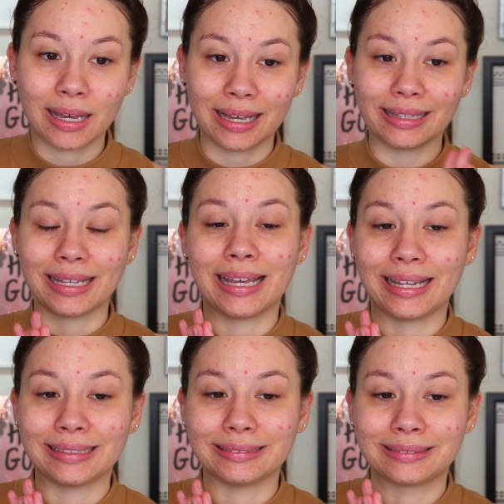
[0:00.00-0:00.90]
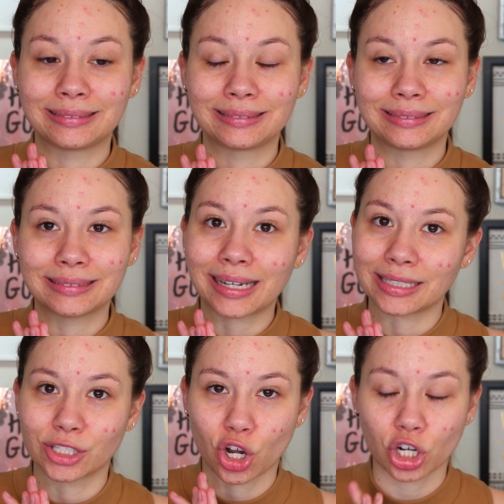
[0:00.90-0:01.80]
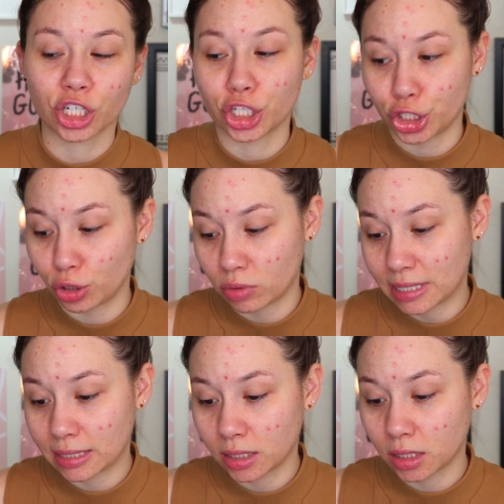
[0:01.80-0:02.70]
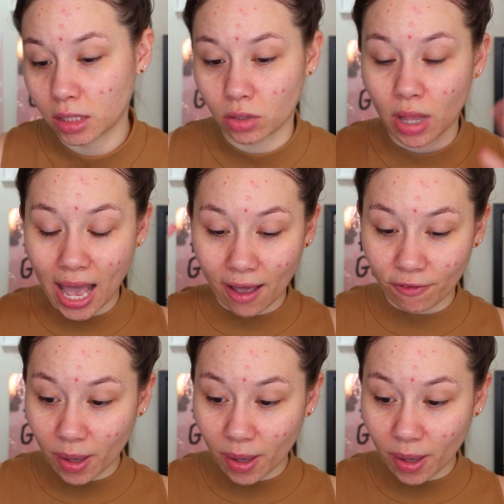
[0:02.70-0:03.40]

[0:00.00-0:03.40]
and then I started doing little half